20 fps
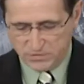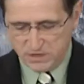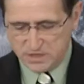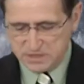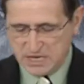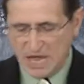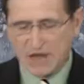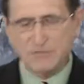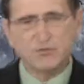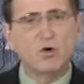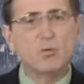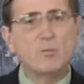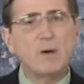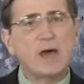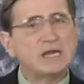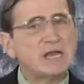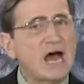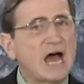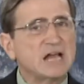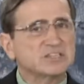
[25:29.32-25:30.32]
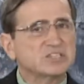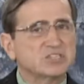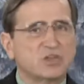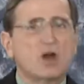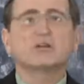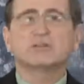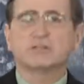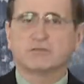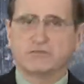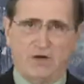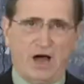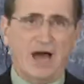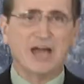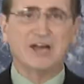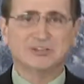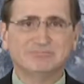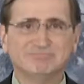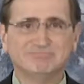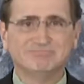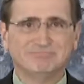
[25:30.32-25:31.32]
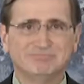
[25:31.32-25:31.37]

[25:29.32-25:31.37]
the devil might not start the fire,